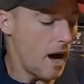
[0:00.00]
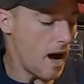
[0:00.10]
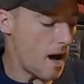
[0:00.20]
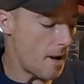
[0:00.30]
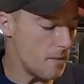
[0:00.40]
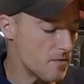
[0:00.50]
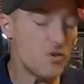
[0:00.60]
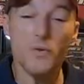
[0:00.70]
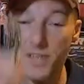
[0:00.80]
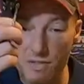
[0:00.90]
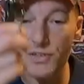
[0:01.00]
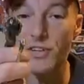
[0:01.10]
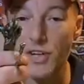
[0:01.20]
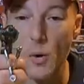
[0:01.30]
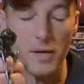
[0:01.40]
So these are
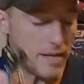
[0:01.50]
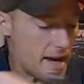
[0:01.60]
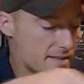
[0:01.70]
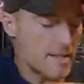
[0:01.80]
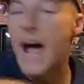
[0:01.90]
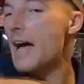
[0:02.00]
going to go in next.